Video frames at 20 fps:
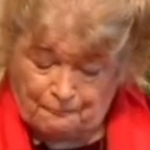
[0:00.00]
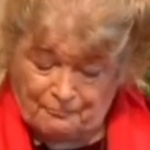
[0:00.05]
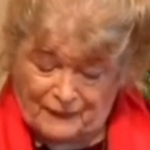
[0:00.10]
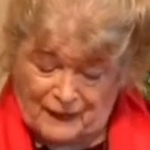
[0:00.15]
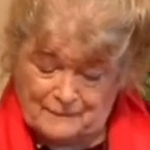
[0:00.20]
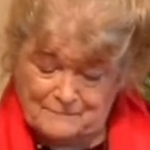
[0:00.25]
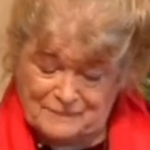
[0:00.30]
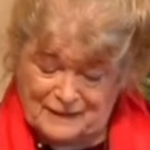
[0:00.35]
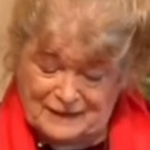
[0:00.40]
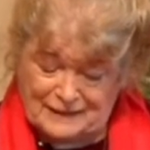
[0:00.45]

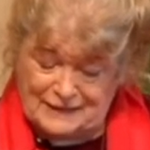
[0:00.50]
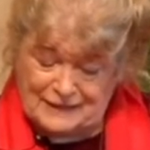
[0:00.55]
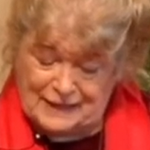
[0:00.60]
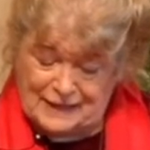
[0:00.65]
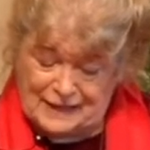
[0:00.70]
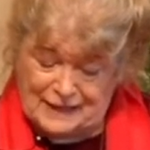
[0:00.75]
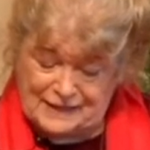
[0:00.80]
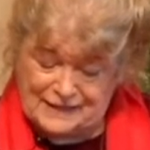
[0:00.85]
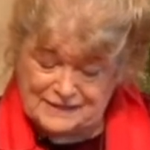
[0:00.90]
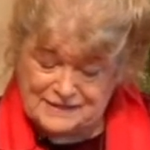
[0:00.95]
but
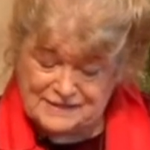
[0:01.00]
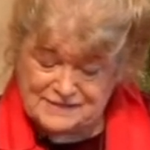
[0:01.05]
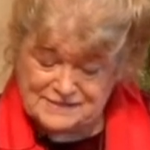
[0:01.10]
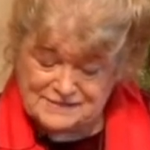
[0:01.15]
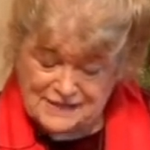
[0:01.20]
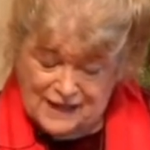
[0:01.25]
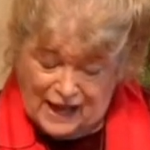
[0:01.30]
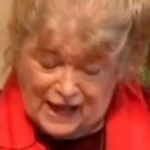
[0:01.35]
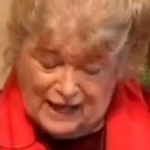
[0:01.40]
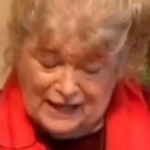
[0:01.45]
it is
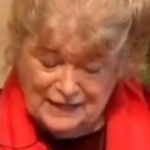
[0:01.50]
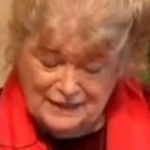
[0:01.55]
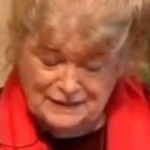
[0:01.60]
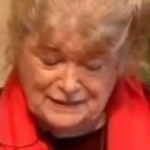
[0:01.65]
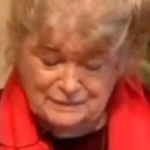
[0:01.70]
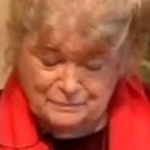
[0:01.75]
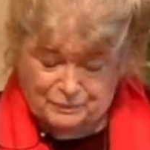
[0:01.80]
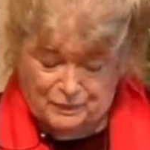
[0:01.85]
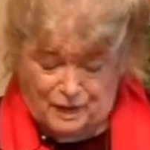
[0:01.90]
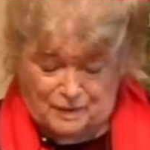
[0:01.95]
highly
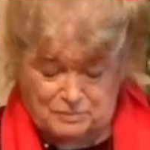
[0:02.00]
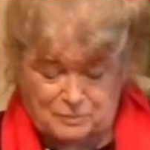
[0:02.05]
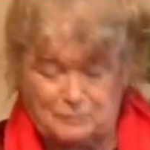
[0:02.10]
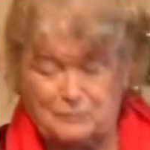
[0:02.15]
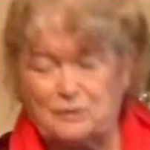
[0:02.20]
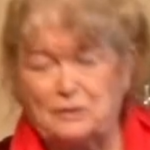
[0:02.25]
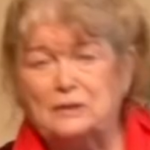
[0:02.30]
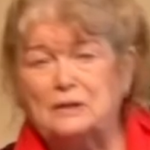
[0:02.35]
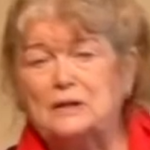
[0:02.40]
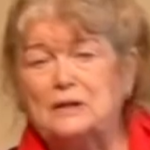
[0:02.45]

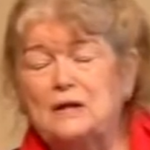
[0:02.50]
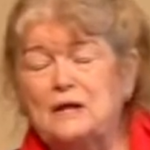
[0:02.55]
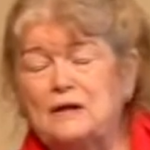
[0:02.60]
probable